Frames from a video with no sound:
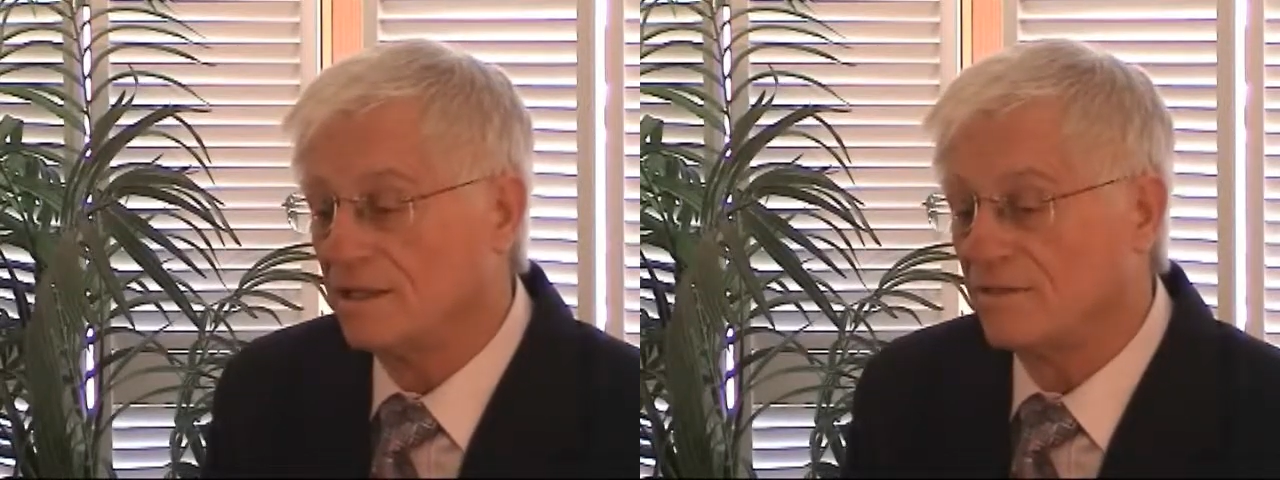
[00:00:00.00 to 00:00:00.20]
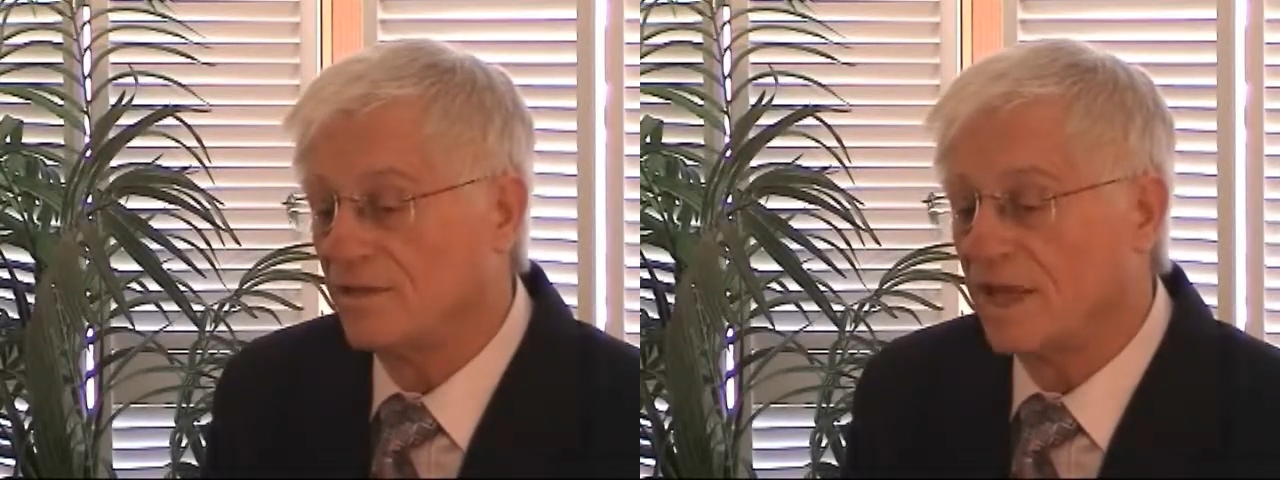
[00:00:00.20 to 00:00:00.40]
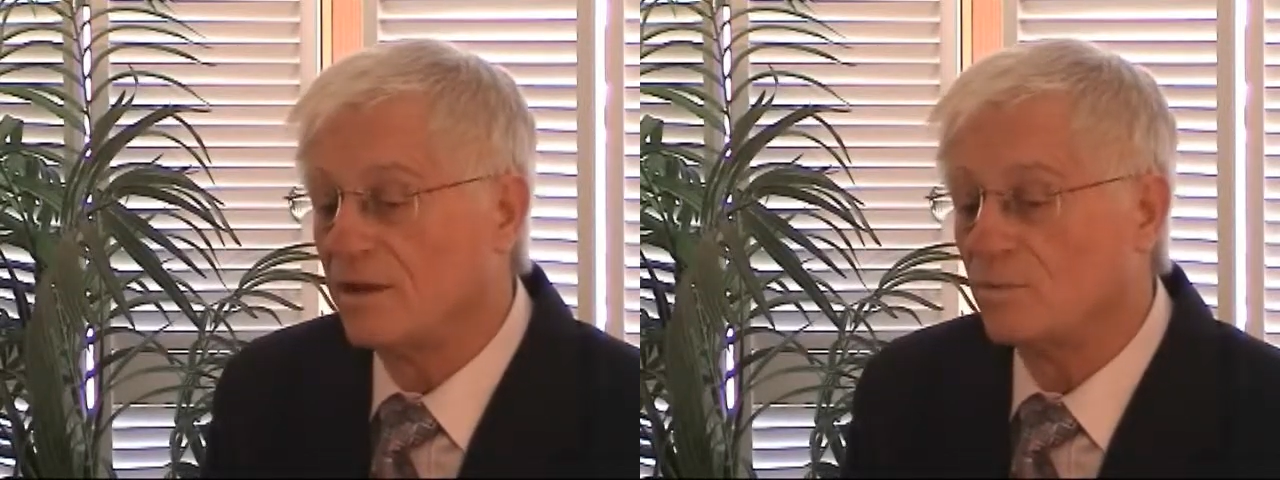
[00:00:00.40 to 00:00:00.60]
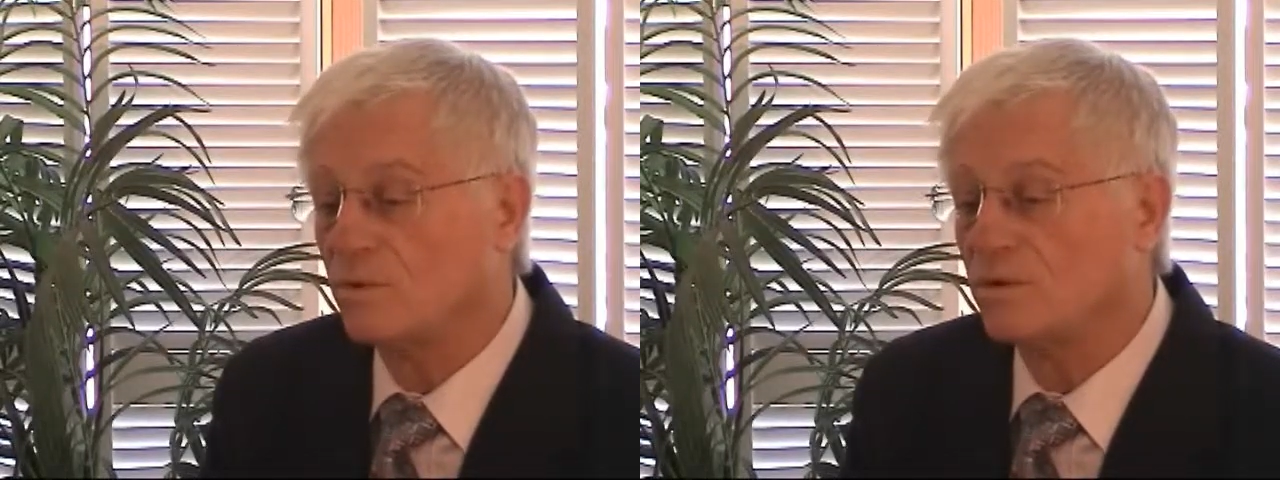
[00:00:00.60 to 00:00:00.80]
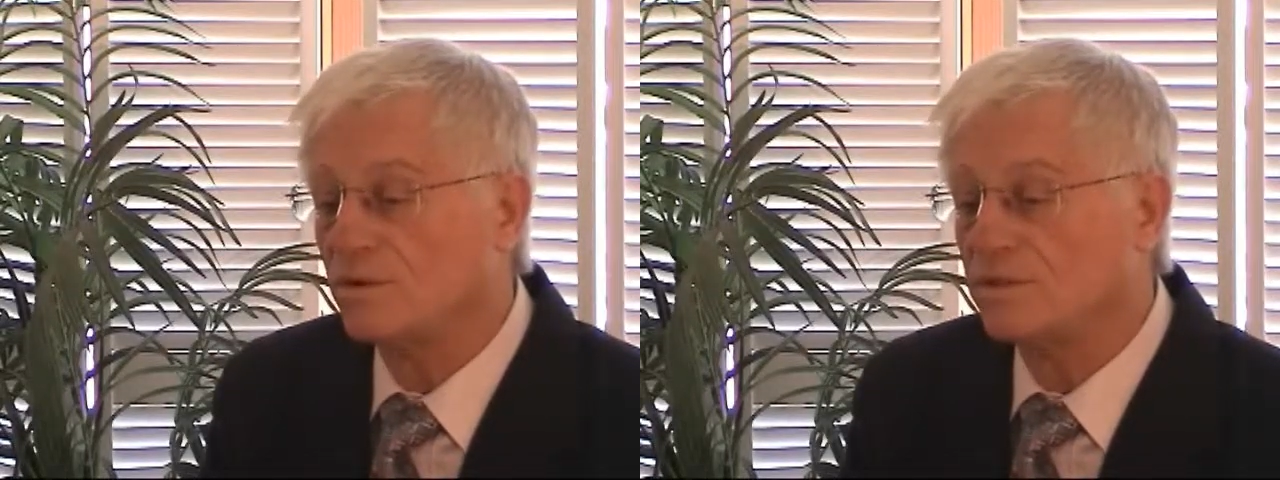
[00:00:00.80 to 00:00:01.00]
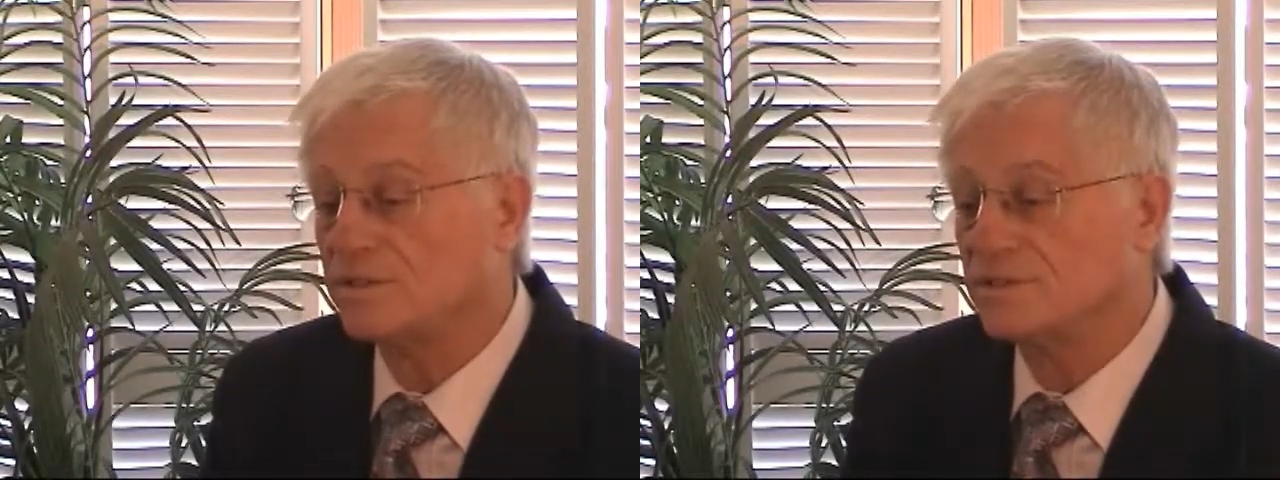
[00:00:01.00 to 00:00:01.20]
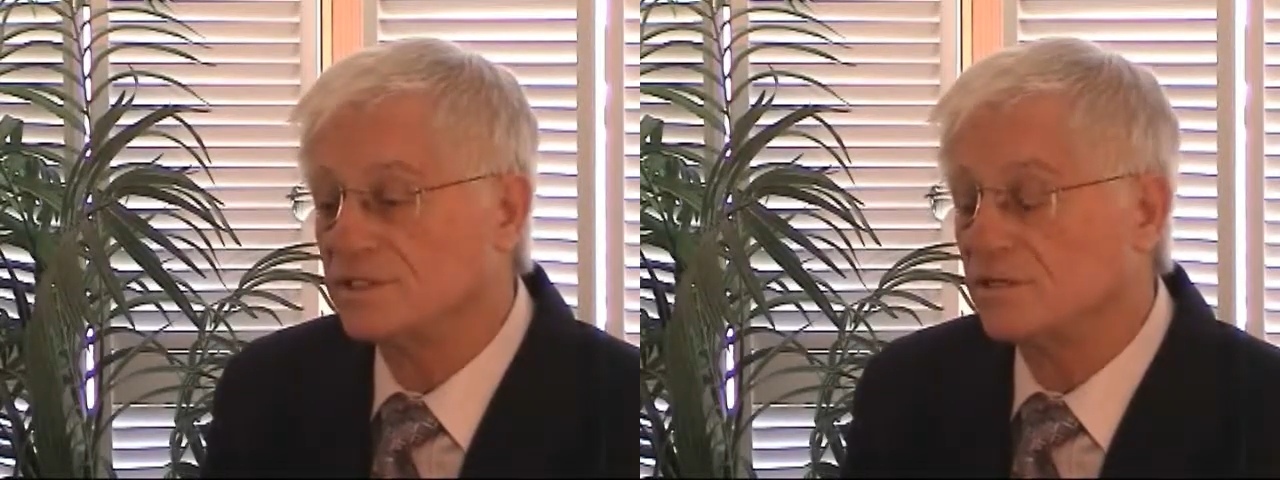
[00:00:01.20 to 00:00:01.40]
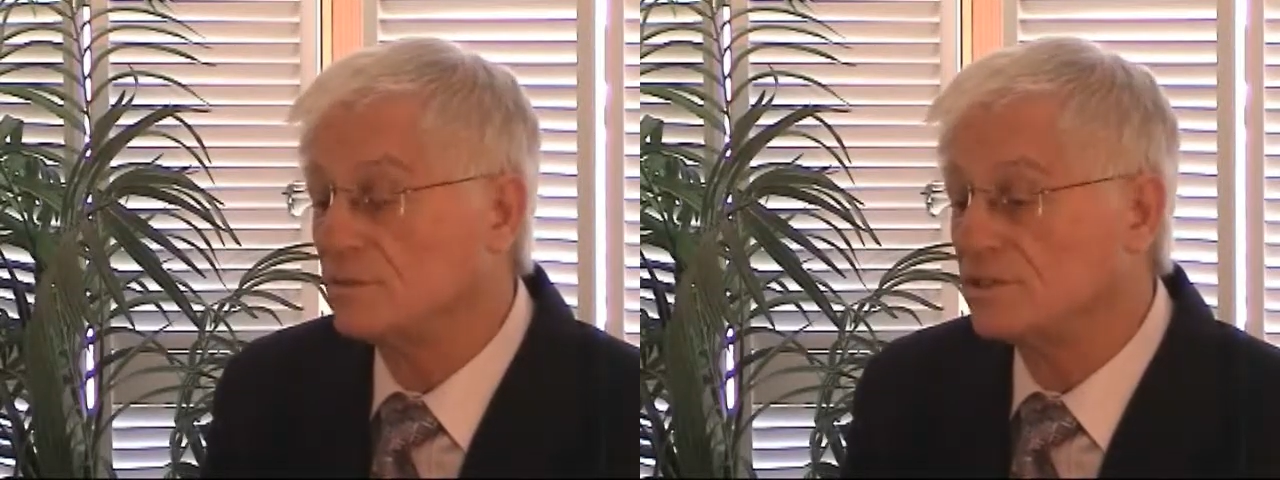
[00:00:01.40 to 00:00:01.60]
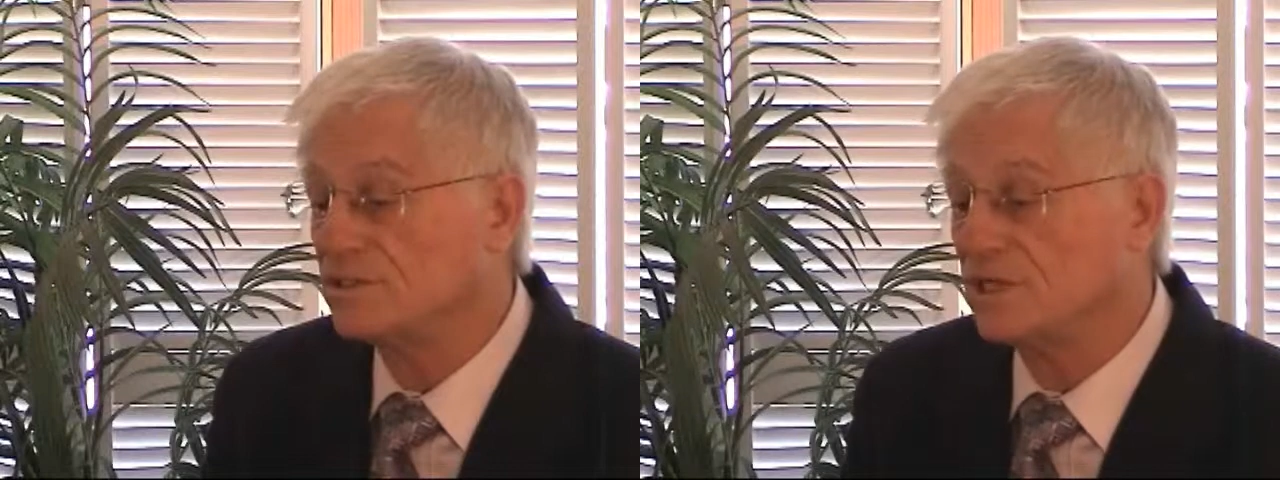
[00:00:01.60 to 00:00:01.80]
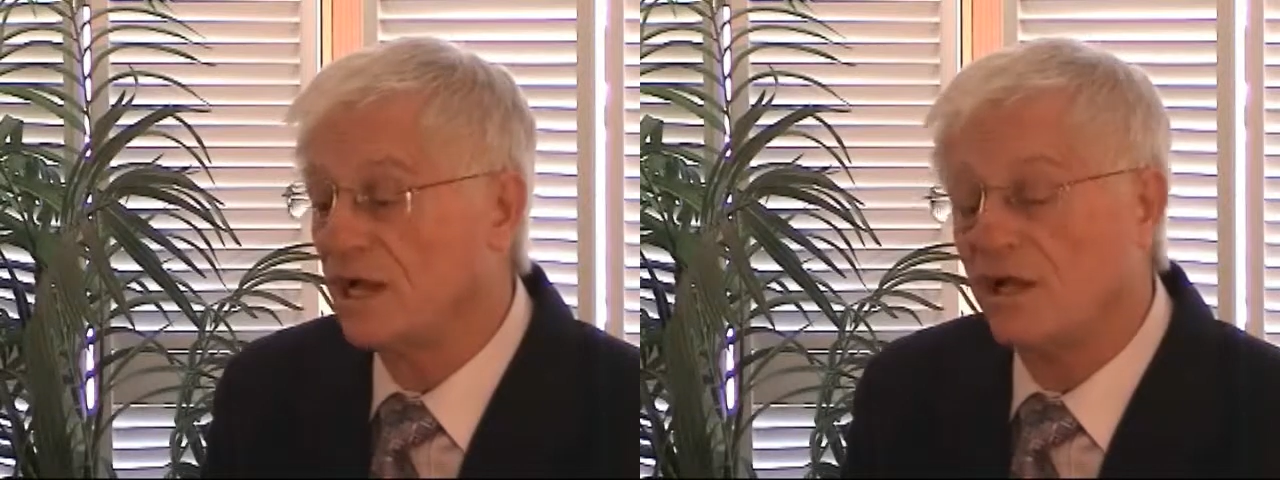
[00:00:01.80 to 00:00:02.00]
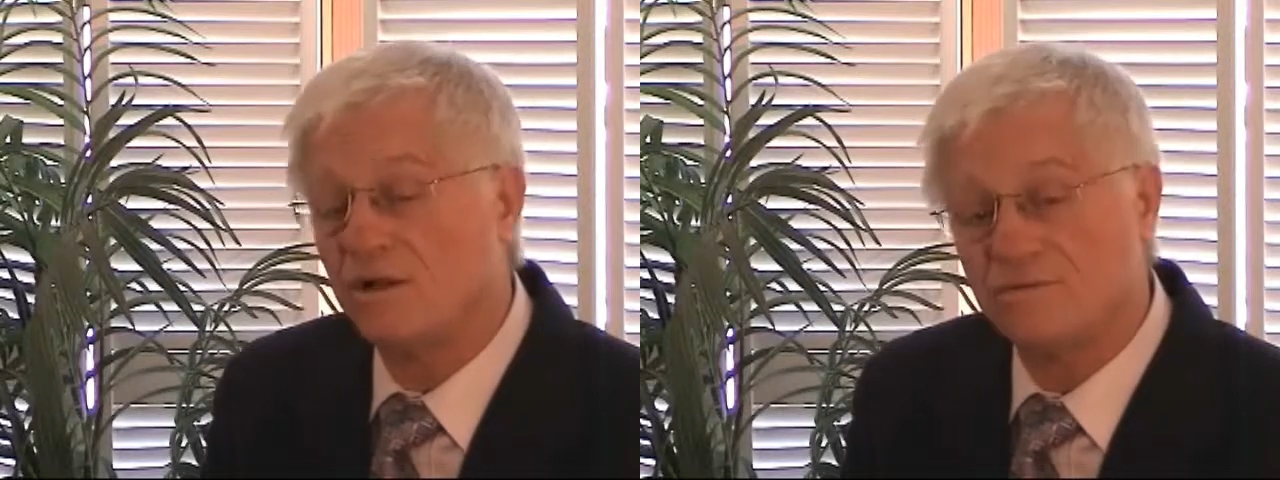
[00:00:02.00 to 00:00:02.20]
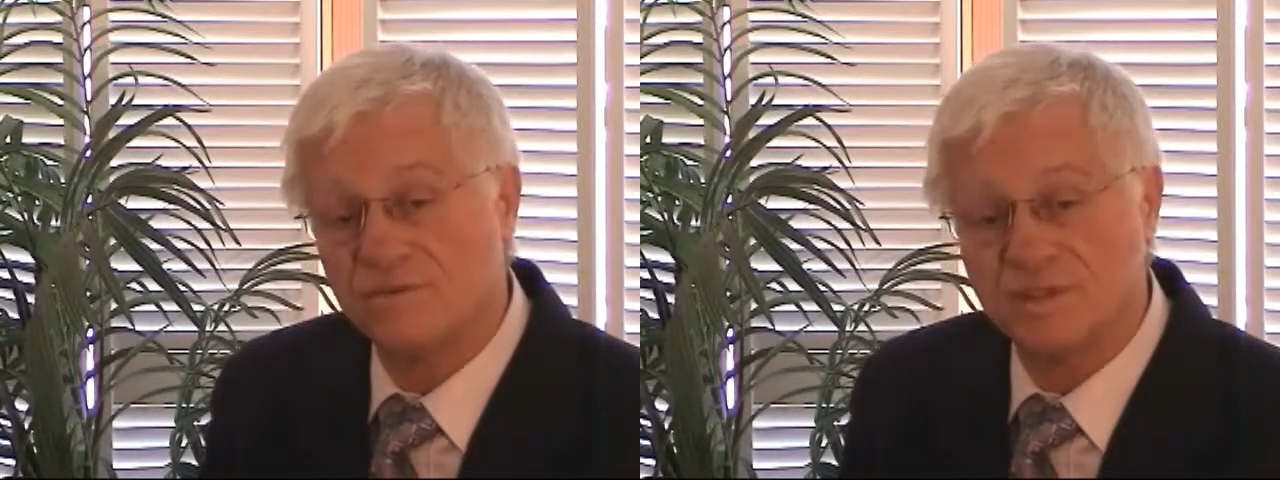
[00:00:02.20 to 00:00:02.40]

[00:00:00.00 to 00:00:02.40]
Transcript: in that world is their resolve